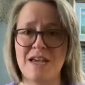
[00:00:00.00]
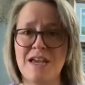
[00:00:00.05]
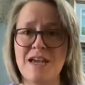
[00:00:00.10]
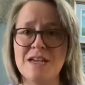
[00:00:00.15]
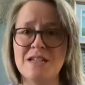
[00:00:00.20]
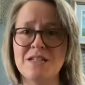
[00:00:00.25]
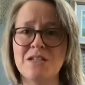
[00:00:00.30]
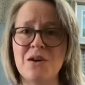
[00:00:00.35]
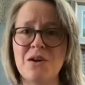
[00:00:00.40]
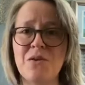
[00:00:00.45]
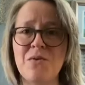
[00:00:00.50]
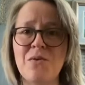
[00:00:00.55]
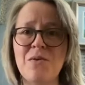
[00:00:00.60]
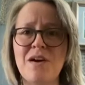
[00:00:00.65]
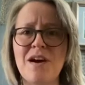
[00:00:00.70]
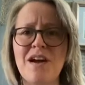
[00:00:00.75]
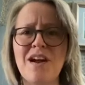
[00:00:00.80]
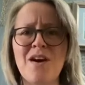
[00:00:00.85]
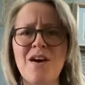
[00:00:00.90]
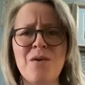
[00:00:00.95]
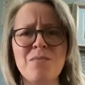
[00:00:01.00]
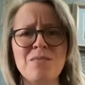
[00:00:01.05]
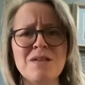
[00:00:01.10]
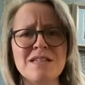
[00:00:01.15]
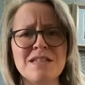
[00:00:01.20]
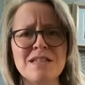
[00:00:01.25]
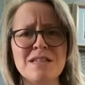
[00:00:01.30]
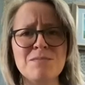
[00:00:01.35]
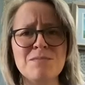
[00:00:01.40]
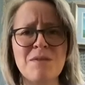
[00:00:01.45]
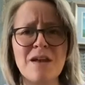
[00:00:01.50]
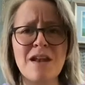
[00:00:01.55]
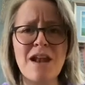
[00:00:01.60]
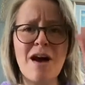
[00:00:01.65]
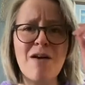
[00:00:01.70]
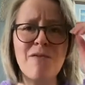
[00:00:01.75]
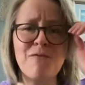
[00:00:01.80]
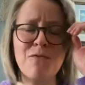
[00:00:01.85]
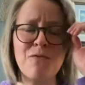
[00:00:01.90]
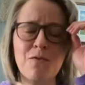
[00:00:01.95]
So I hope this has been
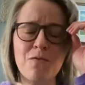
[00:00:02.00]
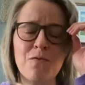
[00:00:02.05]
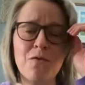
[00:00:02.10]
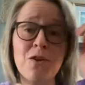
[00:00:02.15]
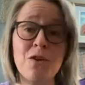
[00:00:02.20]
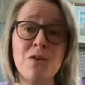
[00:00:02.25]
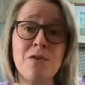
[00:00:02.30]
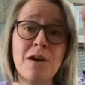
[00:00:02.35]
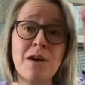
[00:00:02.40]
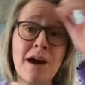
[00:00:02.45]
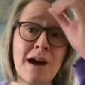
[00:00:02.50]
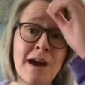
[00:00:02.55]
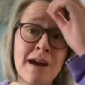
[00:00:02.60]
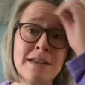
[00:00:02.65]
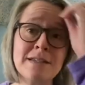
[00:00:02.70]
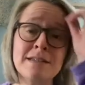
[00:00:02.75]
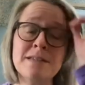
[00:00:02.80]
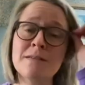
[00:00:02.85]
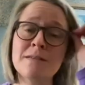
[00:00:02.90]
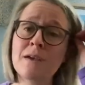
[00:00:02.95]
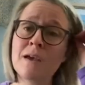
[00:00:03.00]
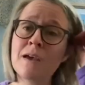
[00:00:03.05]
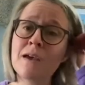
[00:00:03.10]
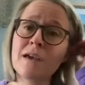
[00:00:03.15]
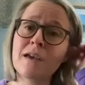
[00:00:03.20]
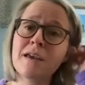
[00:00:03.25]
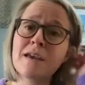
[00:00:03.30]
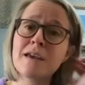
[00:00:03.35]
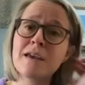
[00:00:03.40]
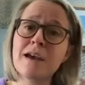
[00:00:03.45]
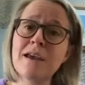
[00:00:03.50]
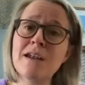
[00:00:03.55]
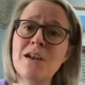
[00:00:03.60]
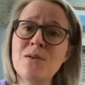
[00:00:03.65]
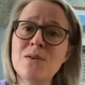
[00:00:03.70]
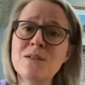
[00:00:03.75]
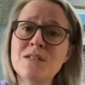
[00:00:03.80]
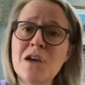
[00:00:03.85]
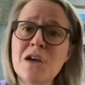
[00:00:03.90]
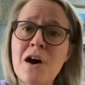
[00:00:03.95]
helpful for you guys. I know
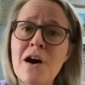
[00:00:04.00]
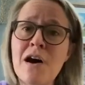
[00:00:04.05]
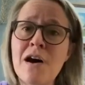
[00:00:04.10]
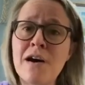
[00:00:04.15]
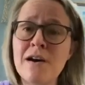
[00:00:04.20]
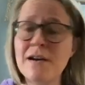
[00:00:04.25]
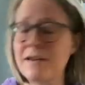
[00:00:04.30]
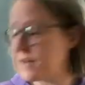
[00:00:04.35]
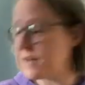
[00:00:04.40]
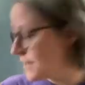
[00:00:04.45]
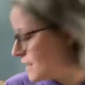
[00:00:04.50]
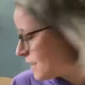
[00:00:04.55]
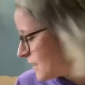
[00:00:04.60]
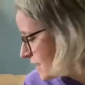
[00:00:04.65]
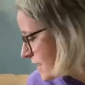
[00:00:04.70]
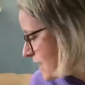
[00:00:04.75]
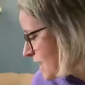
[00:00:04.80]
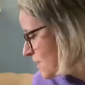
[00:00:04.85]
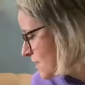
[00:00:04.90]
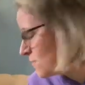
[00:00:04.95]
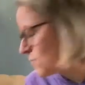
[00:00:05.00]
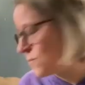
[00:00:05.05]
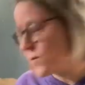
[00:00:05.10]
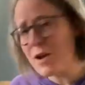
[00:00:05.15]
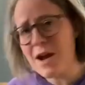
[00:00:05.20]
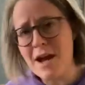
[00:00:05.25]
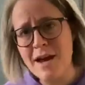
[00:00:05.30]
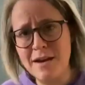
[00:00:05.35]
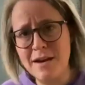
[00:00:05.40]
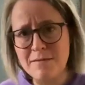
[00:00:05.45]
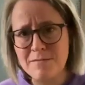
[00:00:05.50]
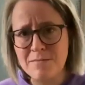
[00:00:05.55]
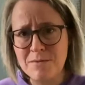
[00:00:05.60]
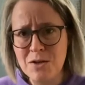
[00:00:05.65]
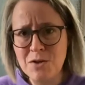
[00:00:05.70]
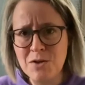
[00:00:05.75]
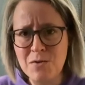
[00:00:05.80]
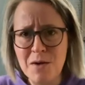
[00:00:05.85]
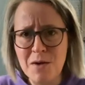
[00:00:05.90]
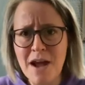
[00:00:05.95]
it's hard, and again, you
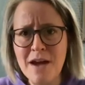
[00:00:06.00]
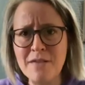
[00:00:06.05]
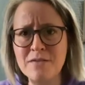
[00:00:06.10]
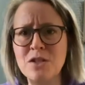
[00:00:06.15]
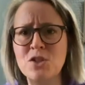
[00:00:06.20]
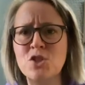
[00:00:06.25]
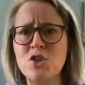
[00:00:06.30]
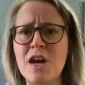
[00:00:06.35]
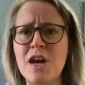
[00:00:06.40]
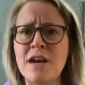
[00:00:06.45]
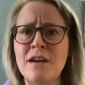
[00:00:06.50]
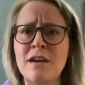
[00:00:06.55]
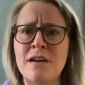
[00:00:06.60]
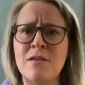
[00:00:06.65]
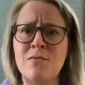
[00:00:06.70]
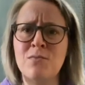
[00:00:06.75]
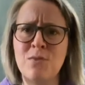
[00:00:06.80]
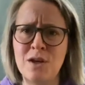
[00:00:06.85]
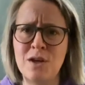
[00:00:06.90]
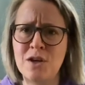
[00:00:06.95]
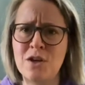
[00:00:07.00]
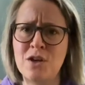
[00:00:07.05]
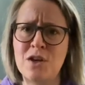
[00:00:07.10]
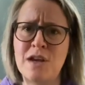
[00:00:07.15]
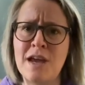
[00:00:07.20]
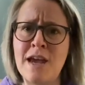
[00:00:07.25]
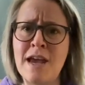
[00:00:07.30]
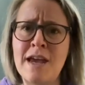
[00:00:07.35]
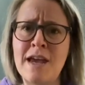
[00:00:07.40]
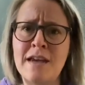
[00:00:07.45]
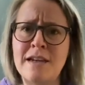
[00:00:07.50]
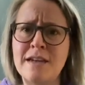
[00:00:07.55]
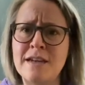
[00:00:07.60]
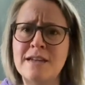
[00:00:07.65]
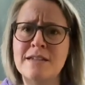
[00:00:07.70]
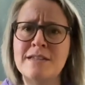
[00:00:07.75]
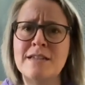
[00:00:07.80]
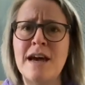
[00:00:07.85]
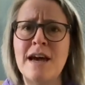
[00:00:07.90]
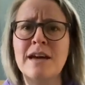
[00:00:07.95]
don't have to try to recreate
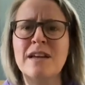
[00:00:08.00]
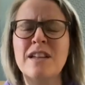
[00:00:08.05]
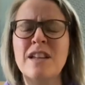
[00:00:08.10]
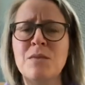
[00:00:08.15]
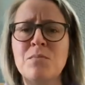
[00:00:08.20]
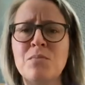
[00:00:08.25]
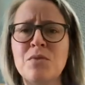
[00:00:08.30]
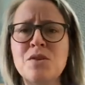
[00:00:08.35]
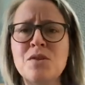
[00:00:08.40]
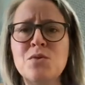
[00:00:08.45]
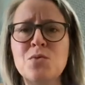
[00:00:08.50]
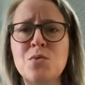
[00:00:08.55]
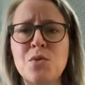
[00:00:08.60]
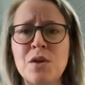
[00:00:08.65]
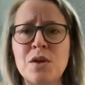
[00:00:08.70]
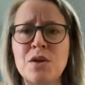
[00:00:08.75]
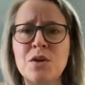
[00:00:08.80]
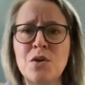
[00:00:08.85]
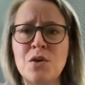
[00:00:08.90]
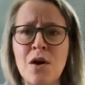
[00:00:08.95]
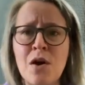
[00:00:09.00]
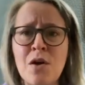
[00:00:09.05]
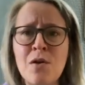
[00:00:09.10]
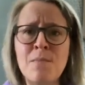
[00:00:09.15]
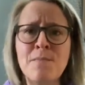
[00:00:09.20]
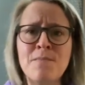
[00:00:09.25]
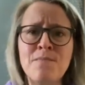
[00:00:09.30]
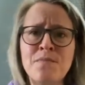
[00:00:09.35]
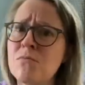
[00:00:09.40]
exactly preschool in your home.